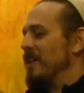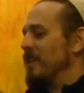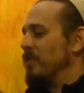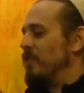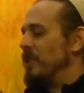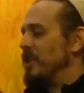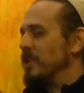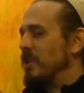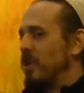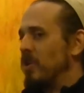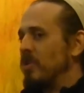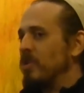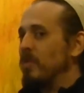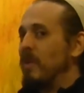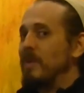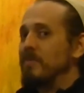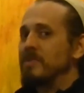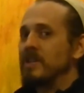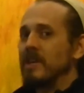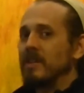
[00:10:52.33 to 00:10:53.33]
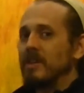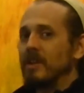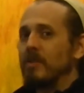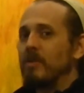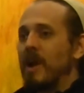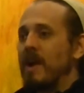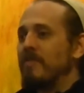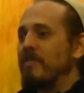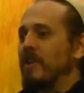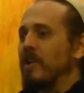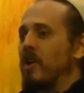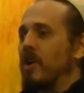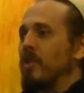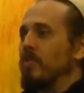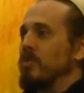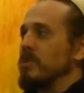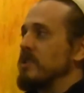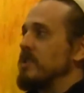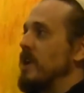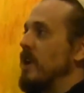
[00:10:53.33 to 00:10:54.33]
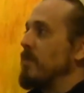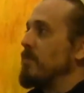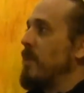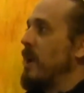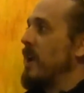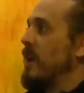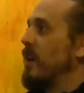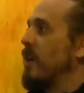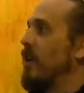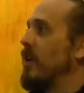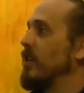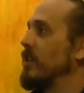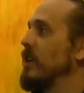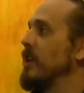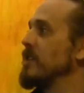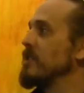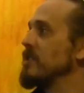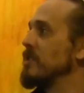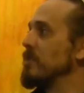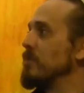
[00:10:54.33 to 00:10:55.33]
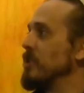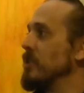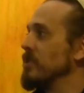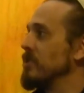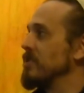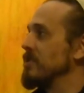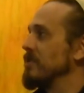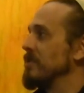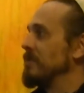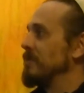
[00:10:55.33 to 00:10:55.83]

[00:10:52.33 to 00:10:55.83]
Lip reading: when you go to the website, the graphic art was done by our customers.